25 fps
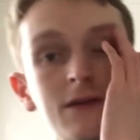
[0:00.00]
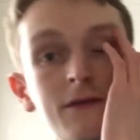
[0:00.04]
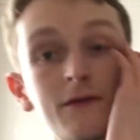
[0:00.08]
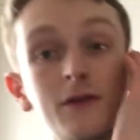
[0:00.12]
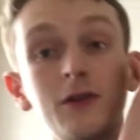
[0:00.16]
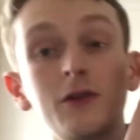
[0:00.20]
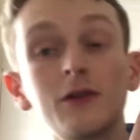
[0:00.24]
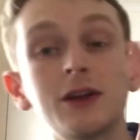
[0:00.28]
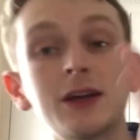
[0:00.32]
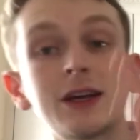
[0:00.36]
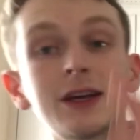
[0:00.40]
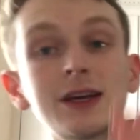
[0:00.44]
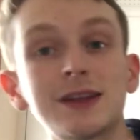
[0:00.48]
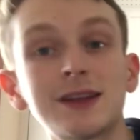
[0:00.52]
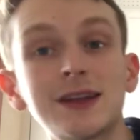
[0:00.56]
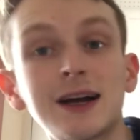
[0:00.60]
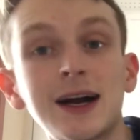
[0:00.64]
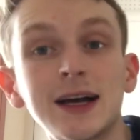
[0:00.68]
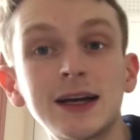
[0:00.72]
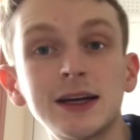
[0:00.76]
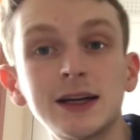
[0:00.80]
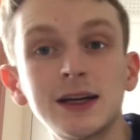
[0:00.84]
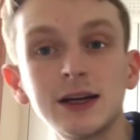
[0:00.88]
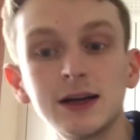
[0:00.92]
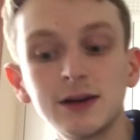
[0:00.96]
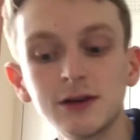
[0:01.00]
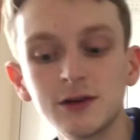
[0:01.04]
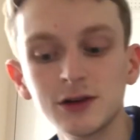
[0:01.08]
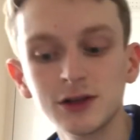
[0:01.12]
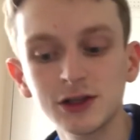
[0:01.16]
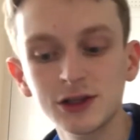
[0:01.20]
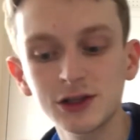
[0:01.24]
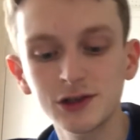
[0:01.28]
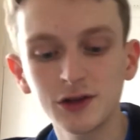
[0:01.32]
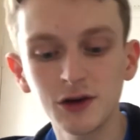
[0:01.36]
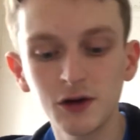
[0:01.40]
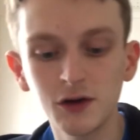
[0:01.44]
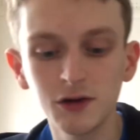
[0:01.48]
through like a diary or a
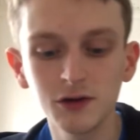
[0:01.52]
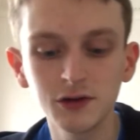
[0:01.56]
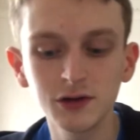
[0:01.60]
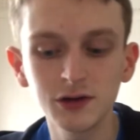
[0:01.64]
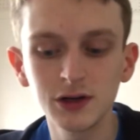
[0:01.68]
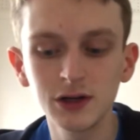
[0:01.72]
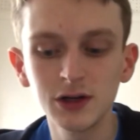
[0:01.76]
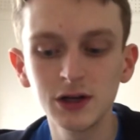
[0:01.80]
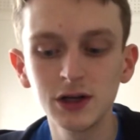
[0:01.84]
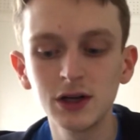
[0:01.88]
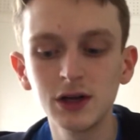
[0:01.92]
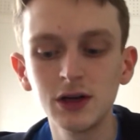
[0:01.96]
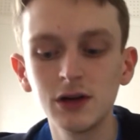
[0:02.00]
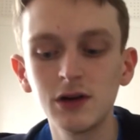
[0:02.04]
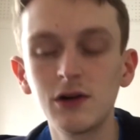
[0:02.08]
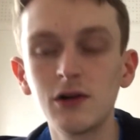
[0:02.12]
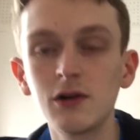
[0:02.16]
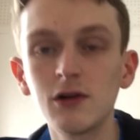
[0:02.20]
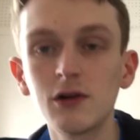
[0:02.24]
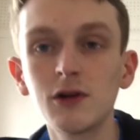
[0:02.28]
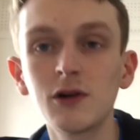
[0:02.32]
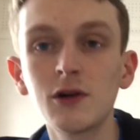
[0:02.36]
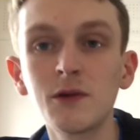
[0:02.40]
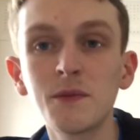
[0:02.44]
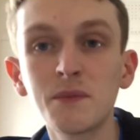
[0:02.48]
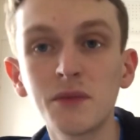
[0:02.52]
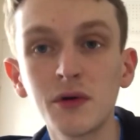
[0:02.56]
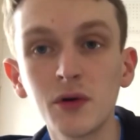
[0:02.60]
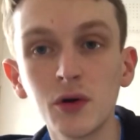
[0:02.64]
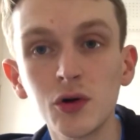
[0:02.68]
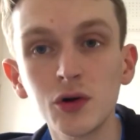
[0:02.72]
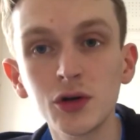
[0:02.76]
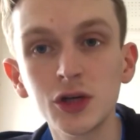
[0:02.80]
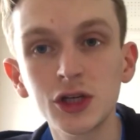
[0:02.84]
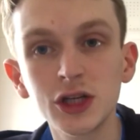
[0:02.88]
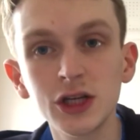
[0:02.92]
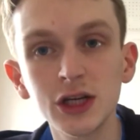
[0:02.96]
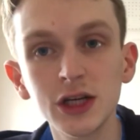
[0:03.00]
song or
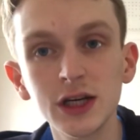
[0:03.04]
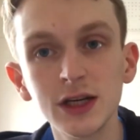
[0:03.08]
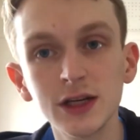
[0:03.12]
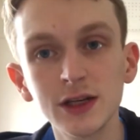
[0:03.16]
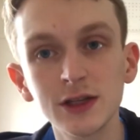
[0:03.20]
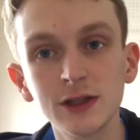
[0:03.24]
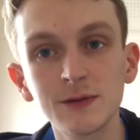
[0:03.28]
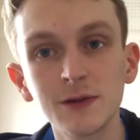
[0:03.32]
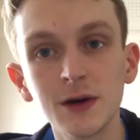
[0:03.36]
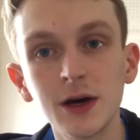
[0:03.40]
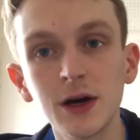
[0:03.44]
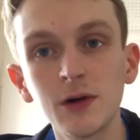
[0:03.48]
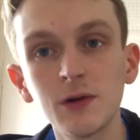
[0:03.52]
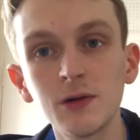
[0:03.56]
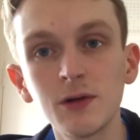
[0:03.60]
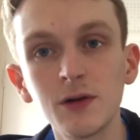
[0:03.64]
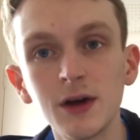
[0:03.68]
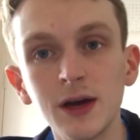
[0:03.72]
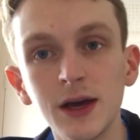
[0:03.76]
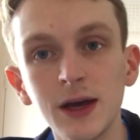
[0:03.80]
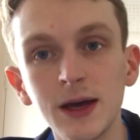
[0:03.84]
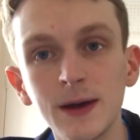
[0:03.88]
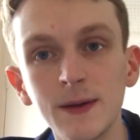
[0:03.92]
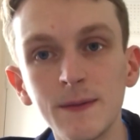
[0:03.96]
poetry as well.